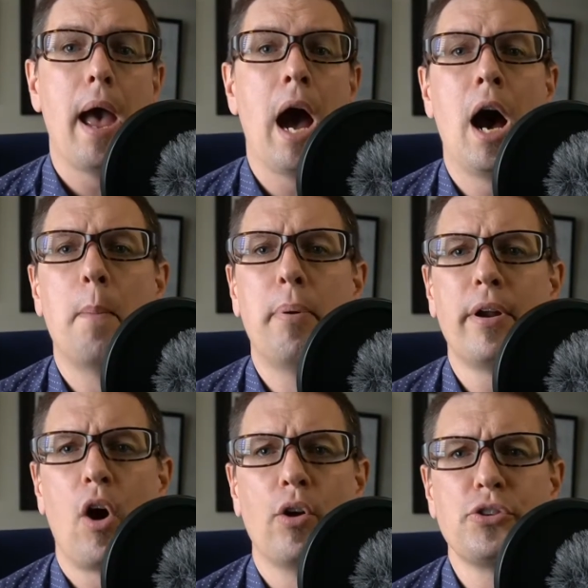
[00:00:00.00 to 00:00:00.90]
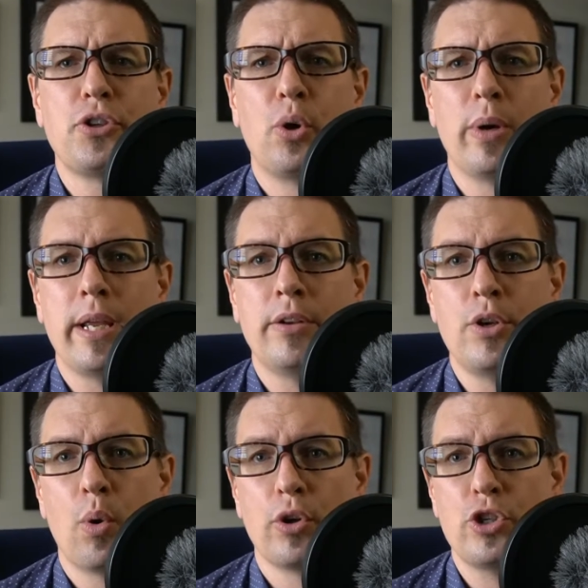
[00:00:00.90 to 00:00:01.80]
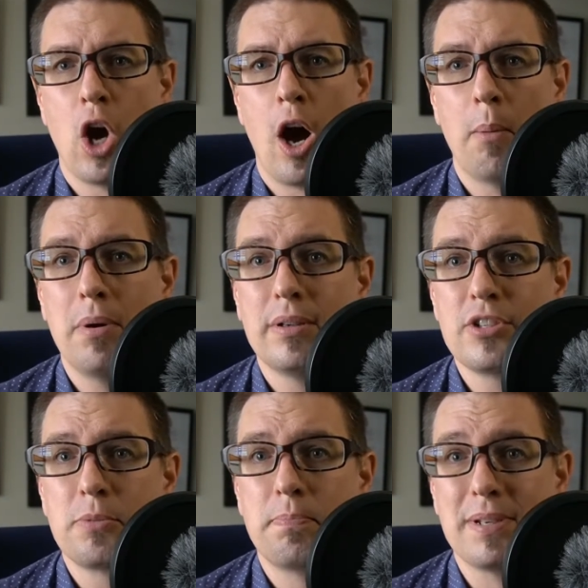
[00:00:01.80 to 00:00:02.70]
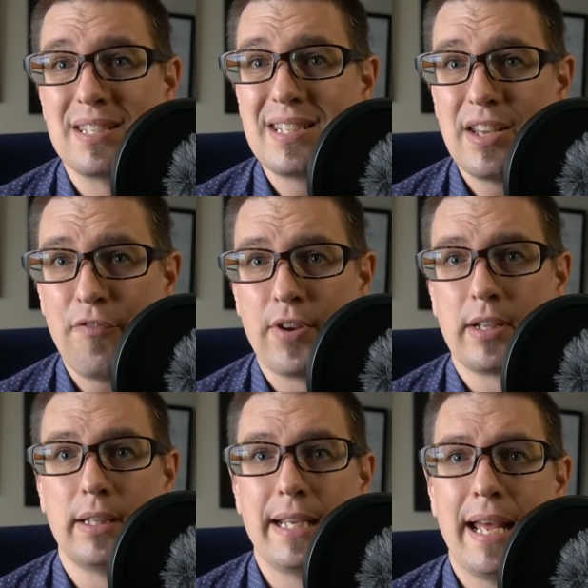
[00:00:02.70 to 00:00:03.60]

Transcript: but also in your job specifically,